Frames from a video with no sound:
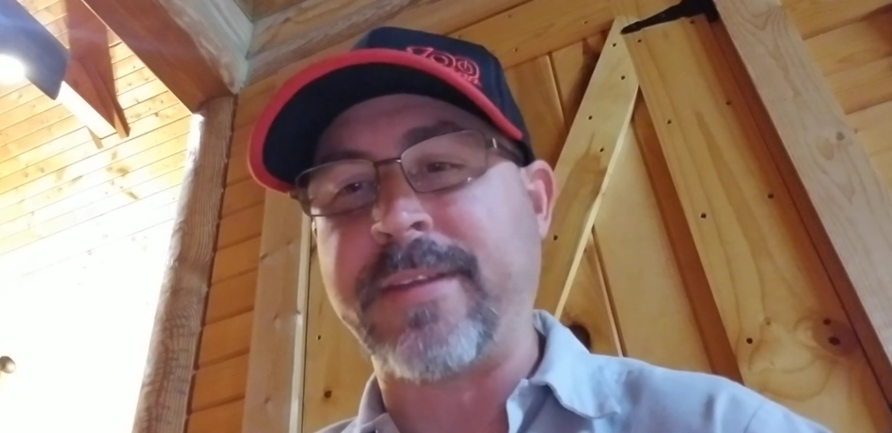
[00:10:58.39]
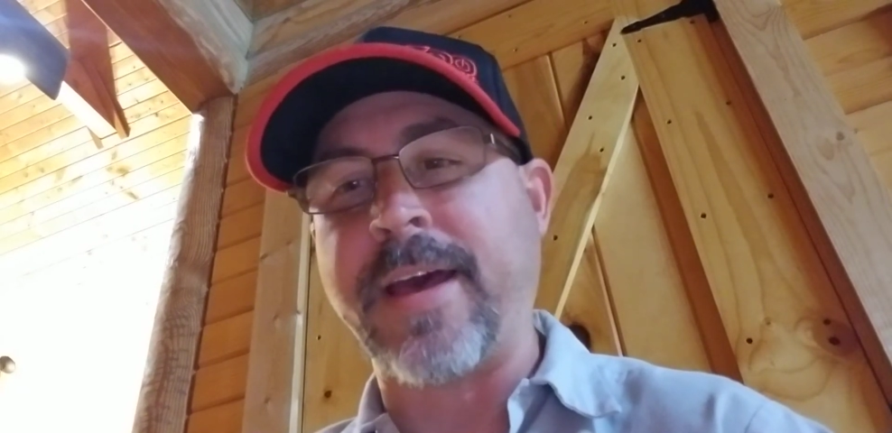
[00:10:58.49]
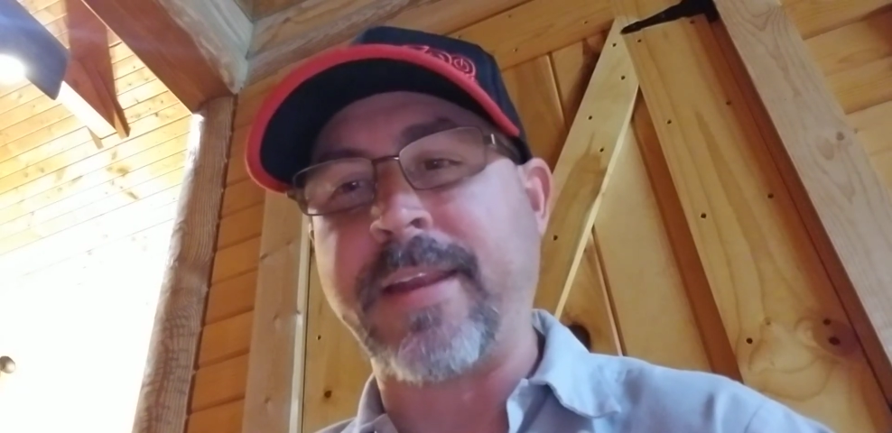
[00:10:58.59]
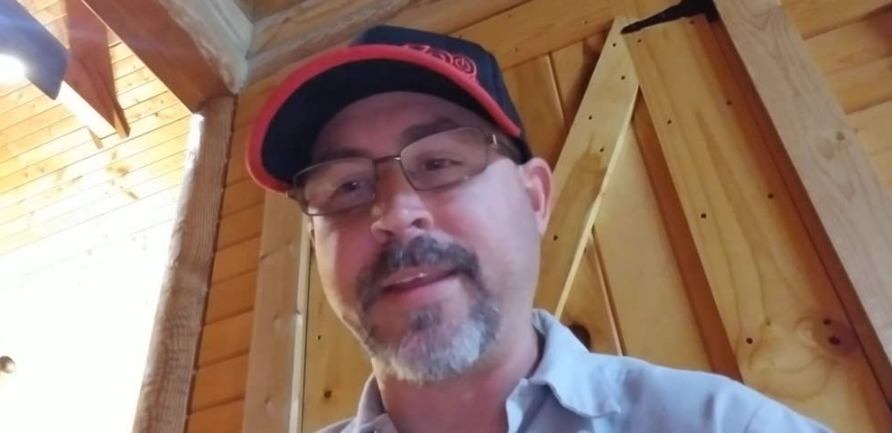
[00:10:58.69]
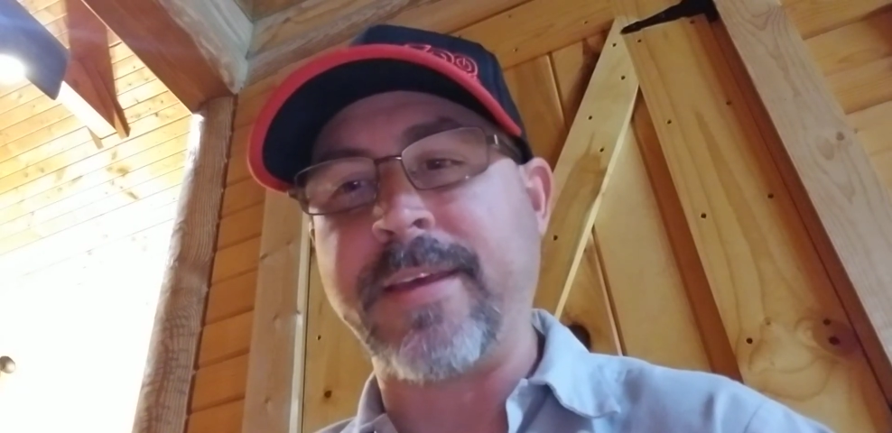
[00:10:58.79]

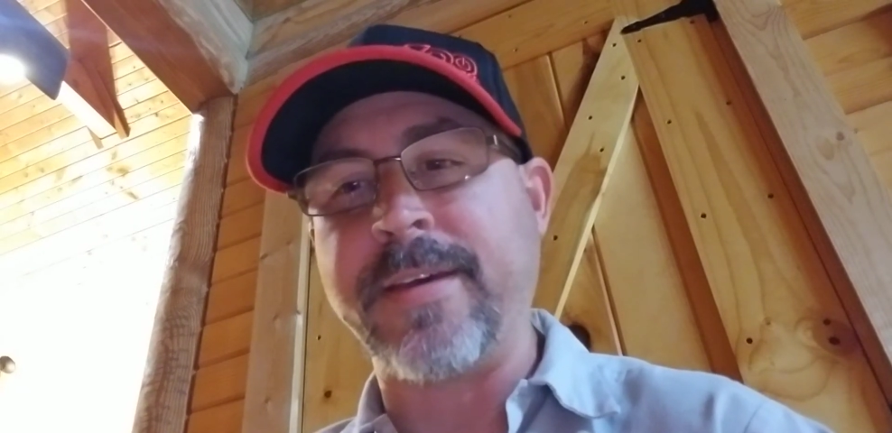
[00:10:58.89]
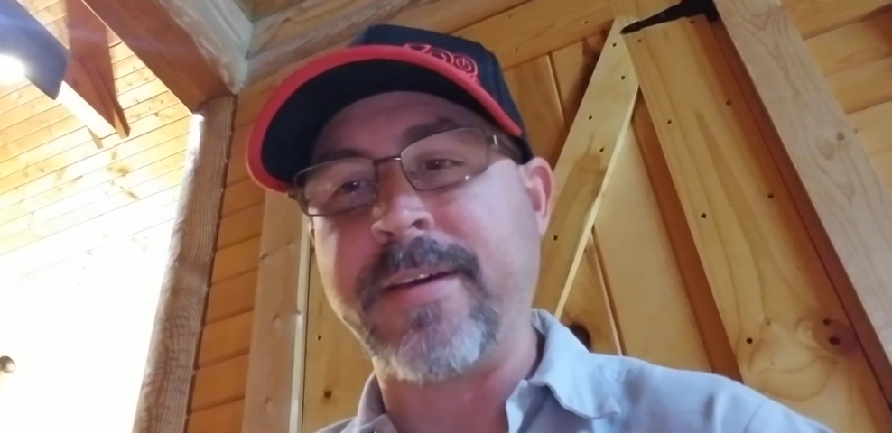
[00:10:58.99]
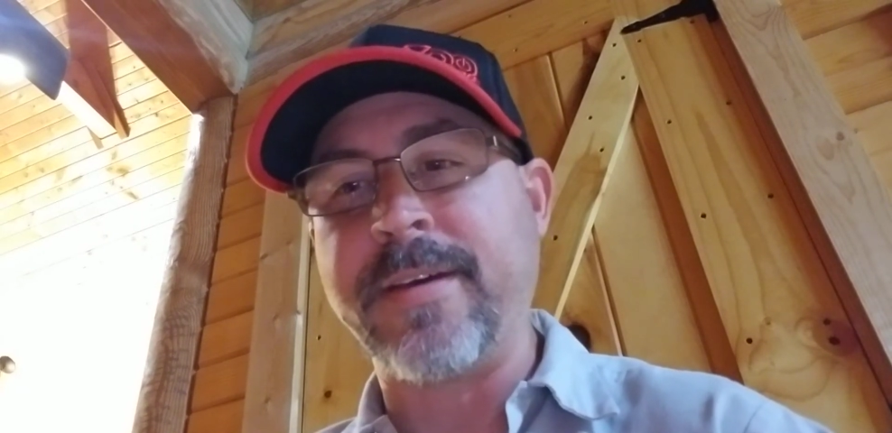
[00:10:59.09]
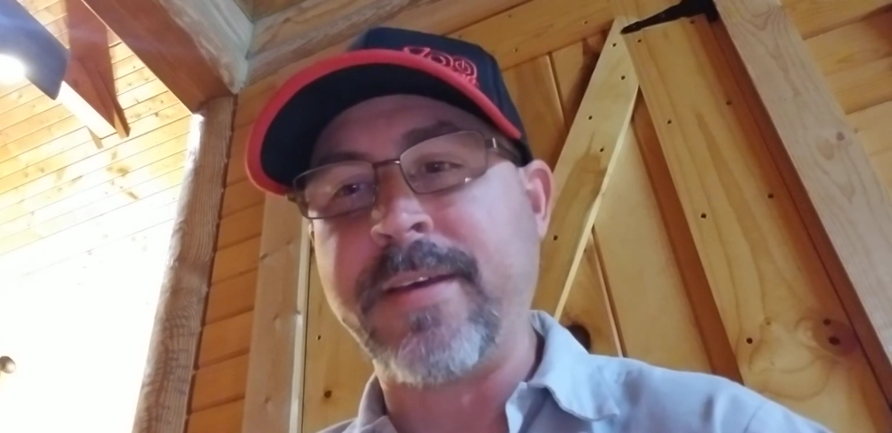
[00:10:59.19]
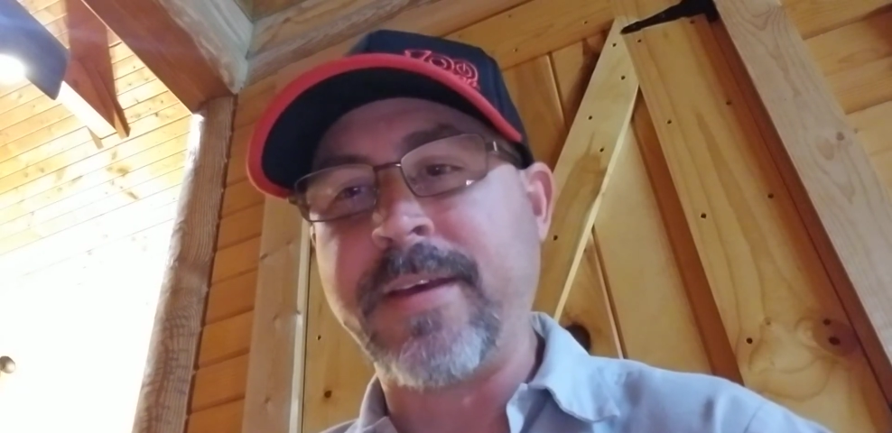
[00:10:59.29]

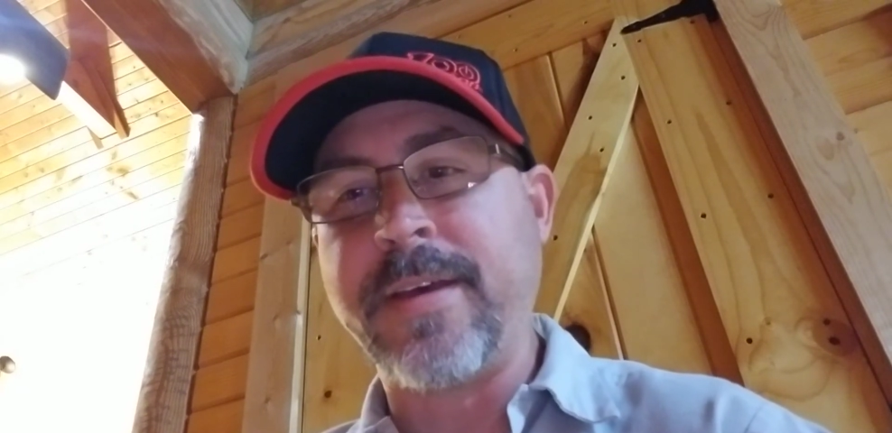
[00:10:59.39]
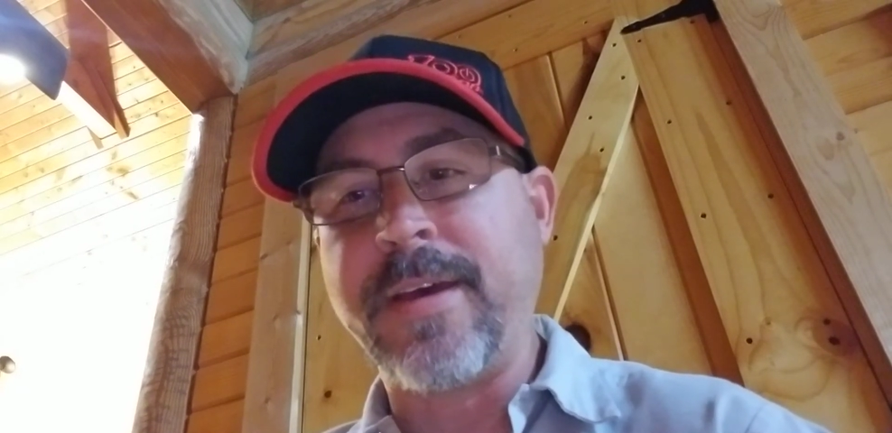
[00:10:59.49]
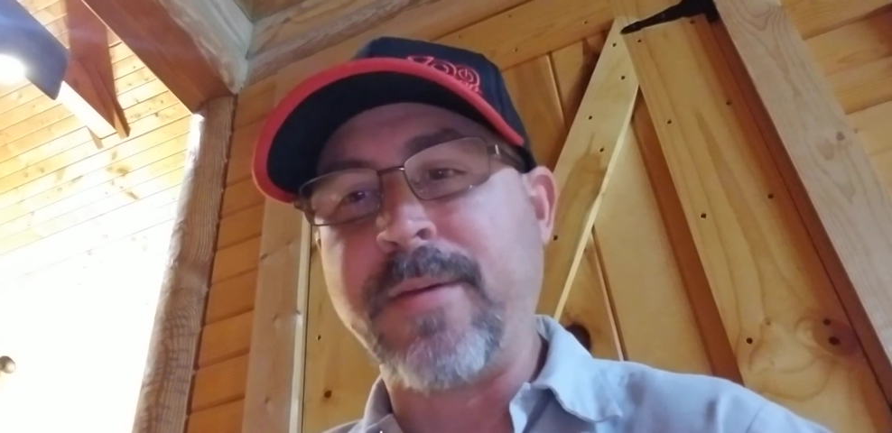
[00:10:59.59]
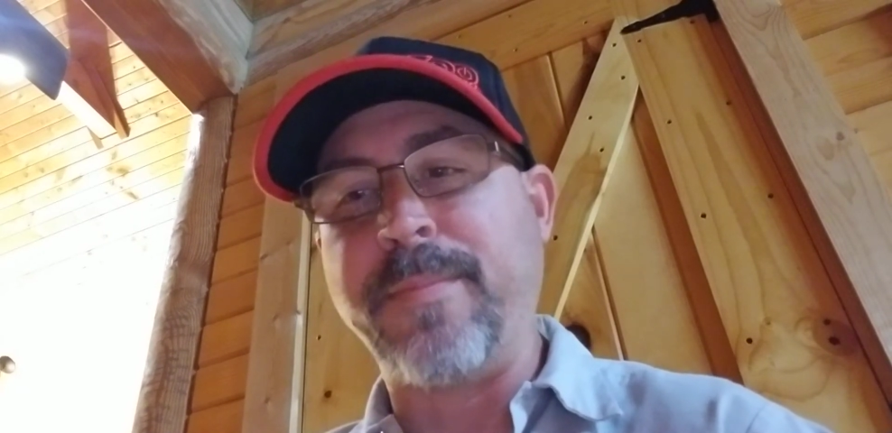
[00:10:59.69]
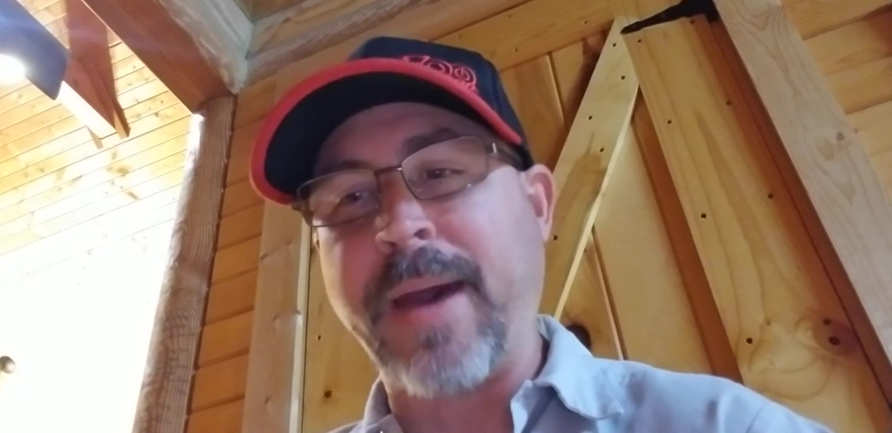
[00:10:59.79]
idea
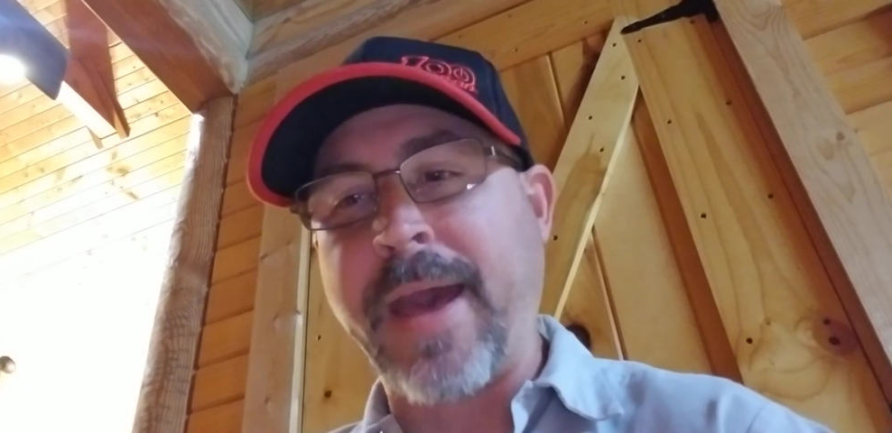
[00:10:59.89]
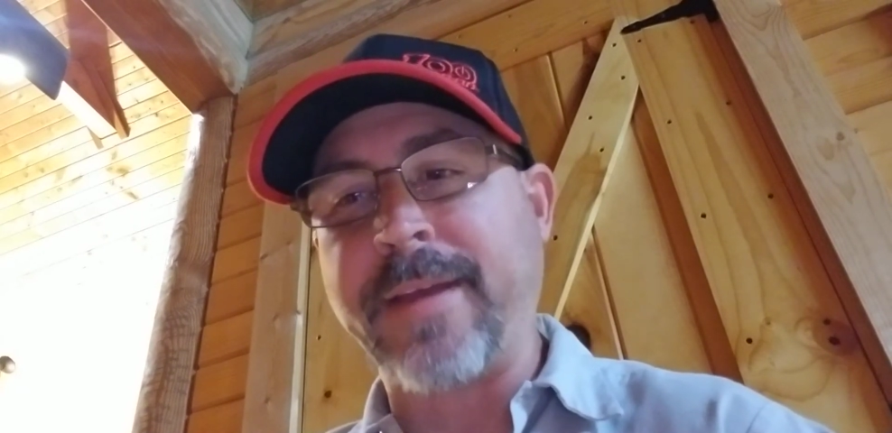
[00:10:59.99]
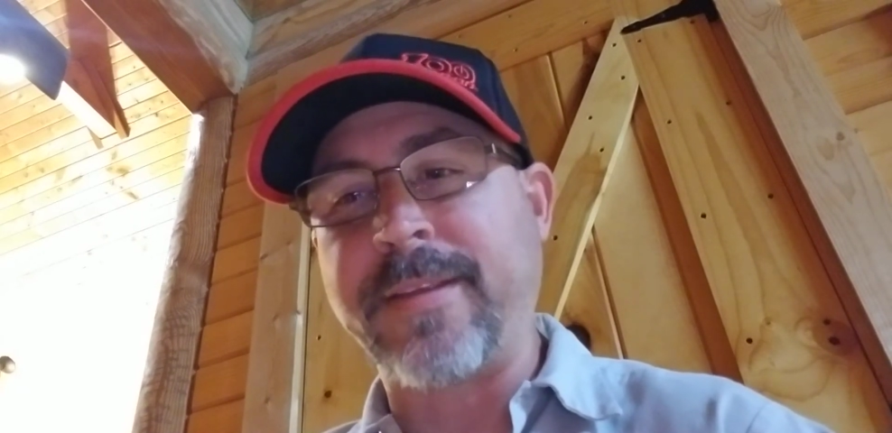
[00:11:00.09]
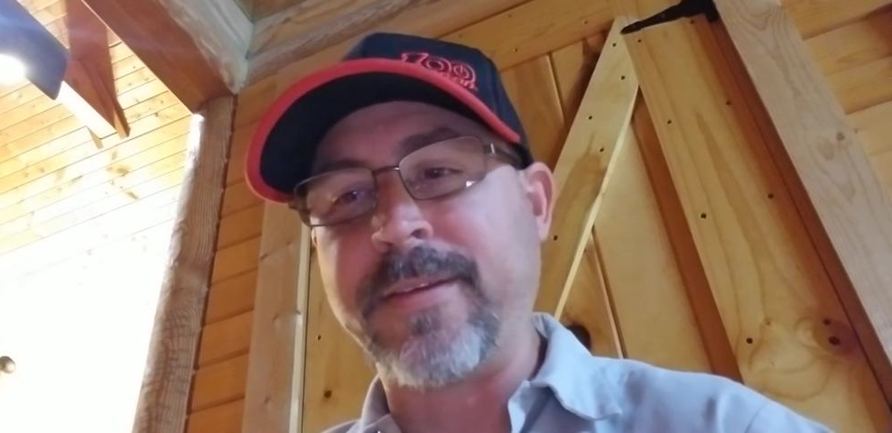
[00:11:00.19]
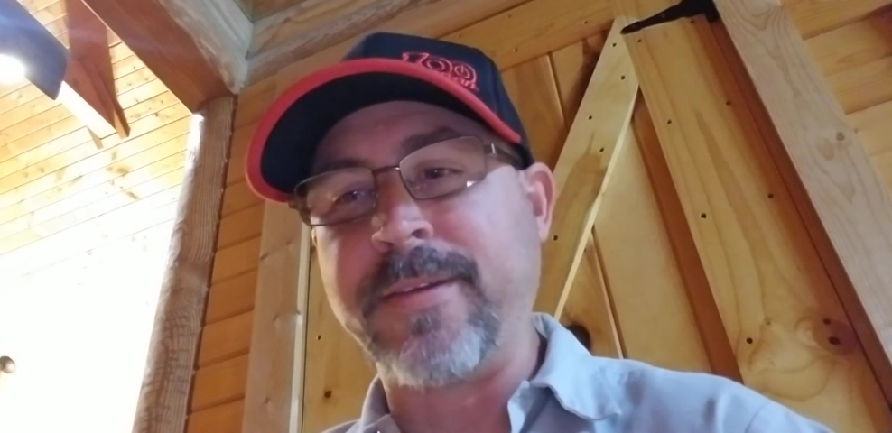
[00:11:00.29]

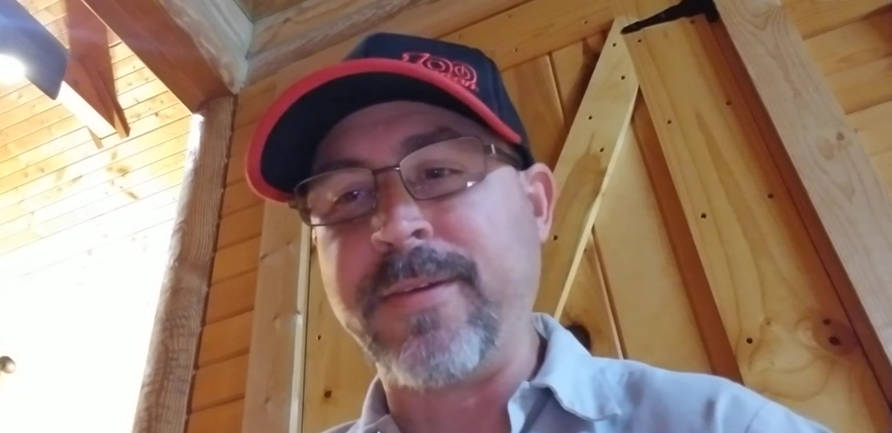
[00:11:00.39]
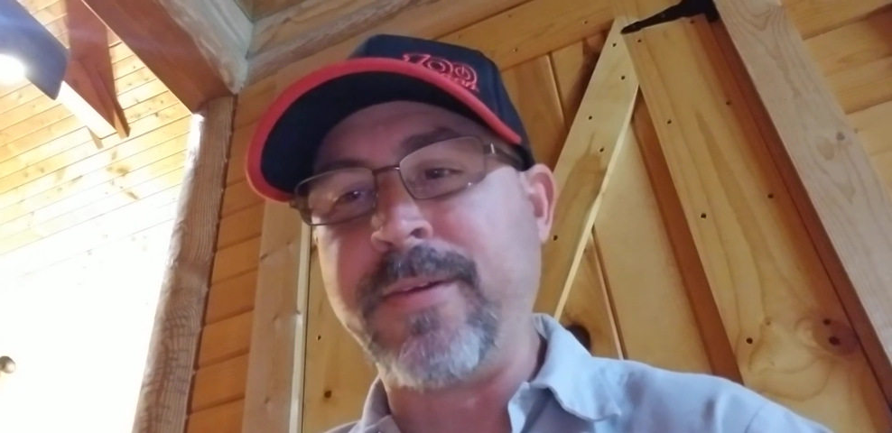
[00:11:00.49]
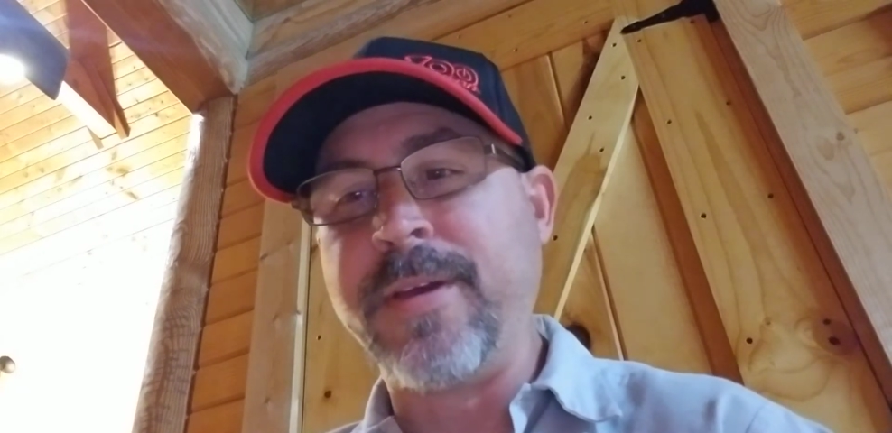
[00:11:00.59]
back to